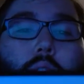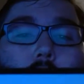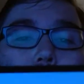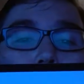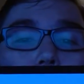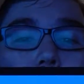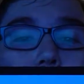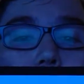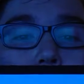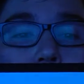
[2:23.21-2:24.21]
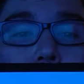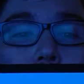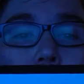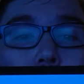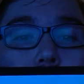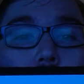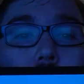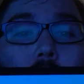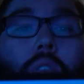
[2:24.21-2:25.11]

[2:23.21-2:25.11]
this handy little whiteboard.